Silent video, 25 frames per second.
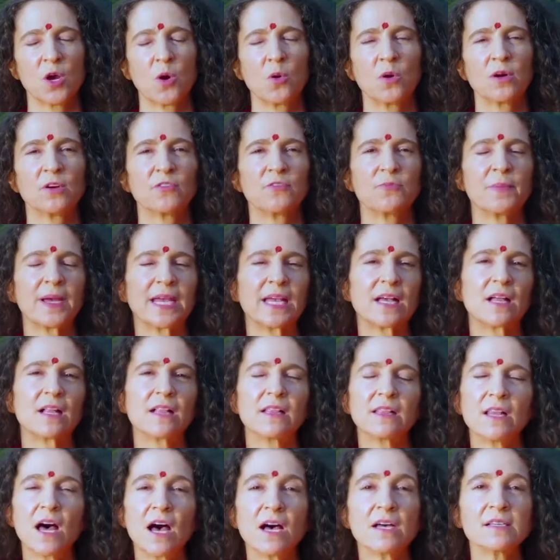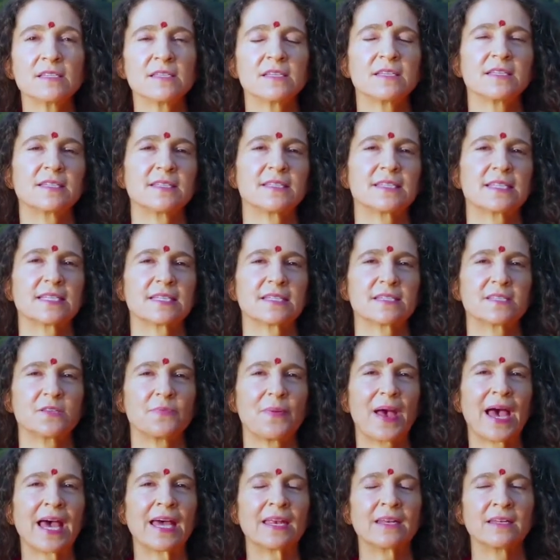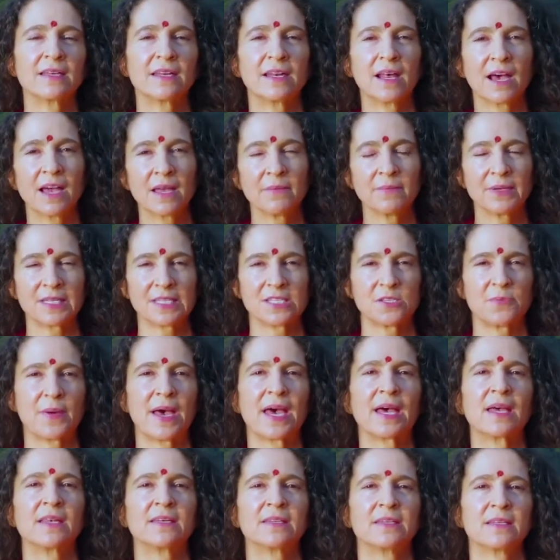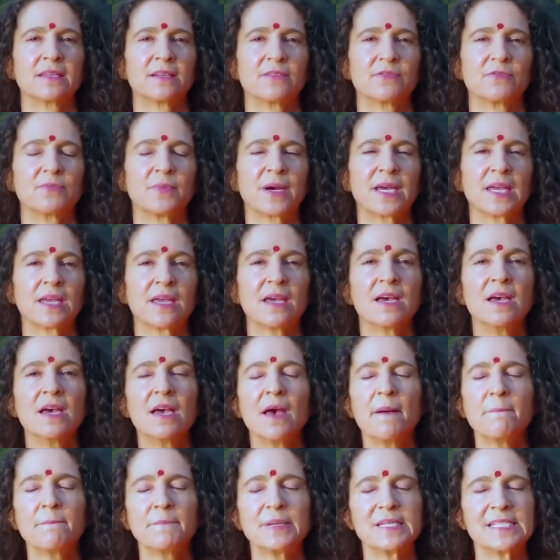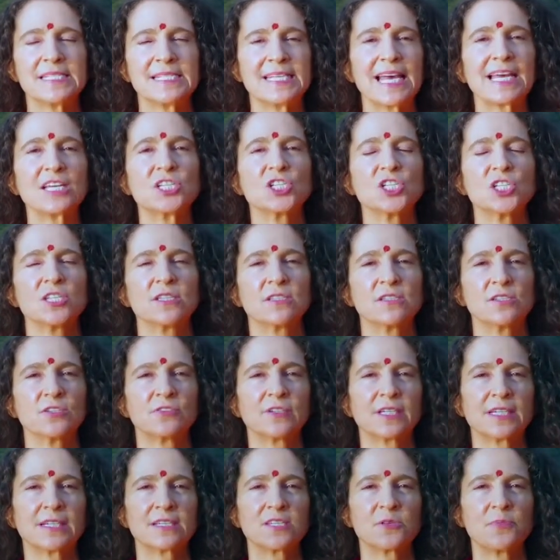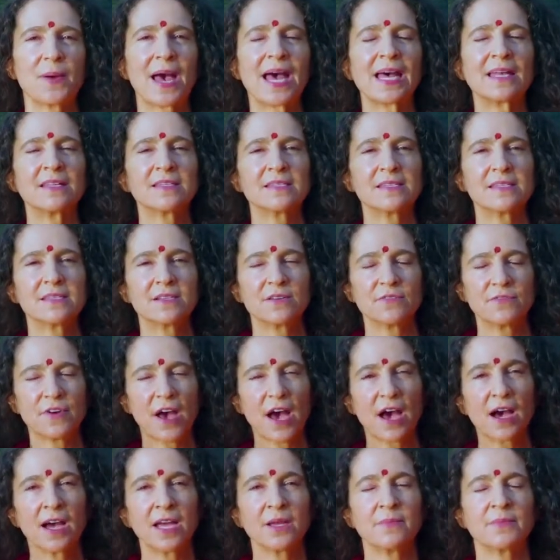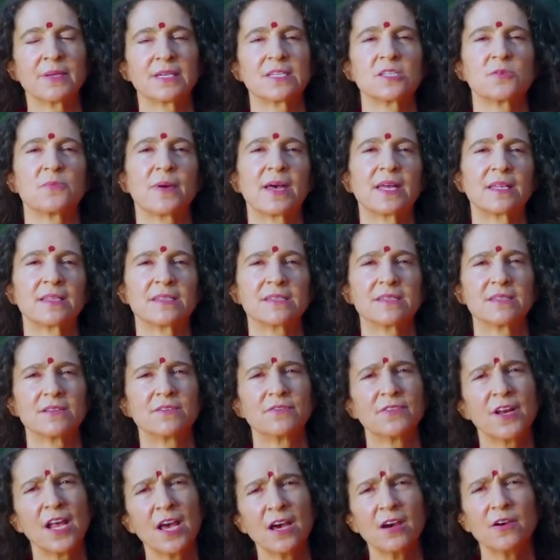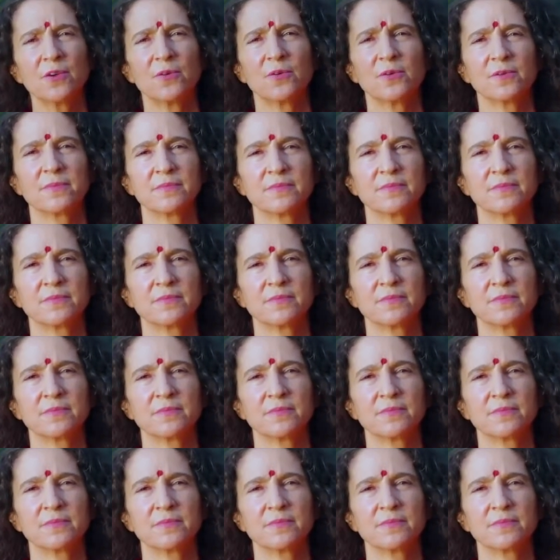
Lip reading: Or if my closet is expanded, I'm expanded. If my possessions are expansive, I'm expansive. No.